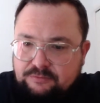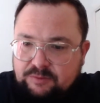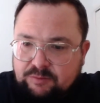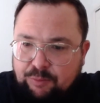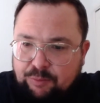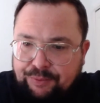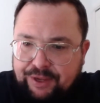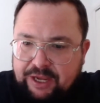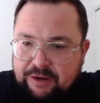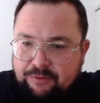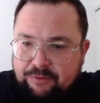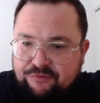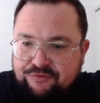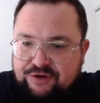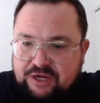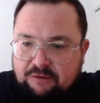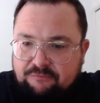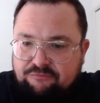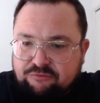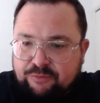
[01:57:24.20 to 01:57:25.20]
But Peterborough have
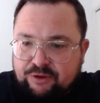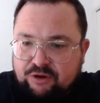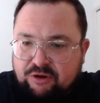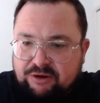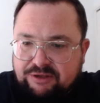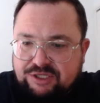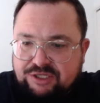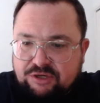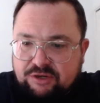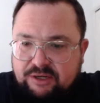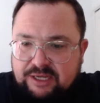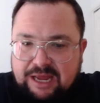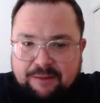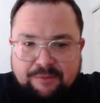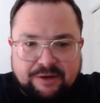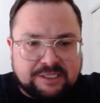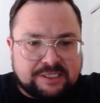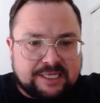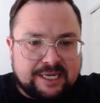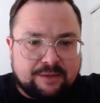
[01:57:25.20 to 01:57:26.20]
come from behind, turned the game
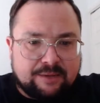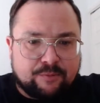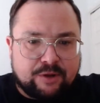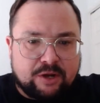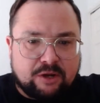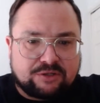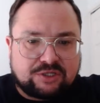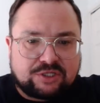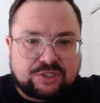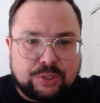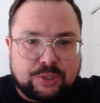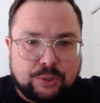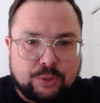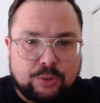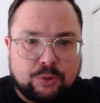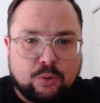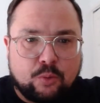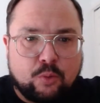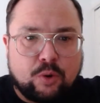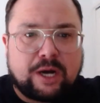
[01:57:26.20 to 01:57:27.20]
on its head, and we are
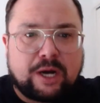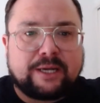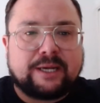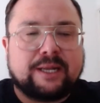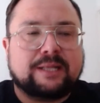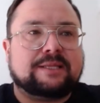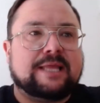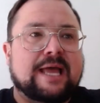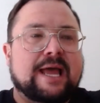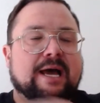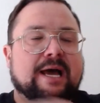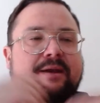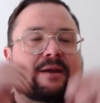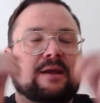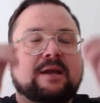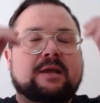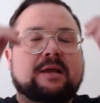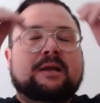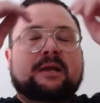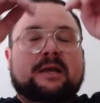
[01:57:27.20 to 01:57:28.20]
2-1 down
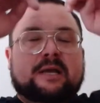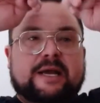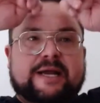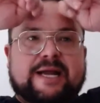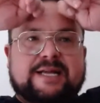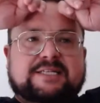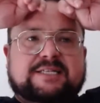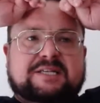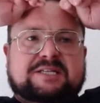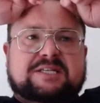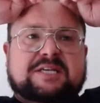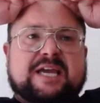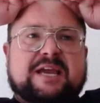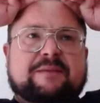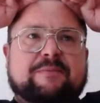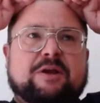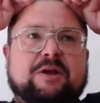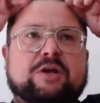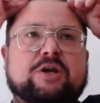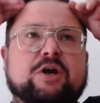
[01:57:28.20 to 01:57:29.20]
against a
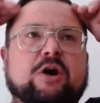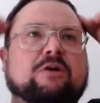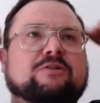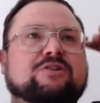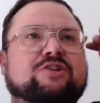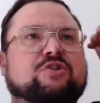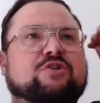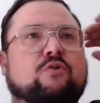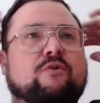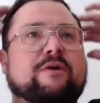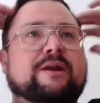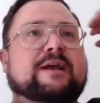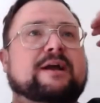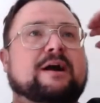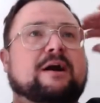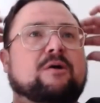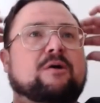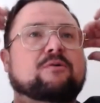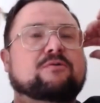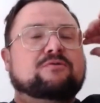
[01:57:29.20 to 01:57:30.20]
team that can't score any
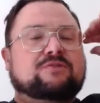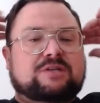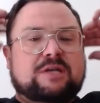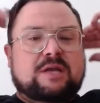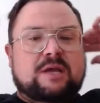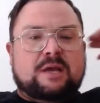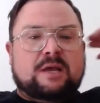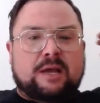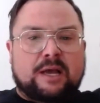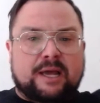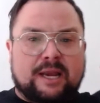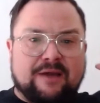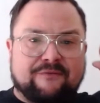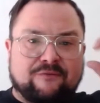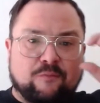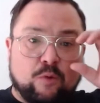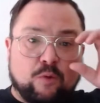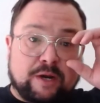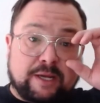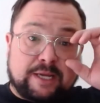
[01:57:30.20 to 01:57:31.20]
goals. And
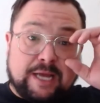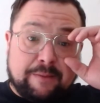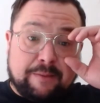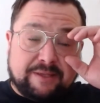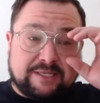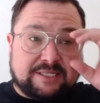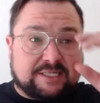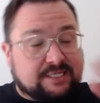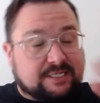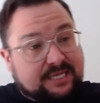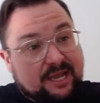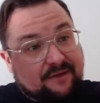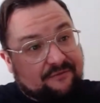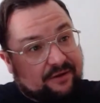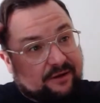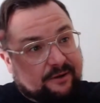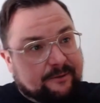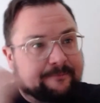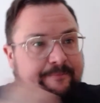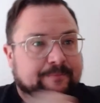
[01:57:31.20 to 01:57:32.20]
haven't won a game in
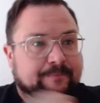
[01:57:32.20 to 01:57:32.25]
7.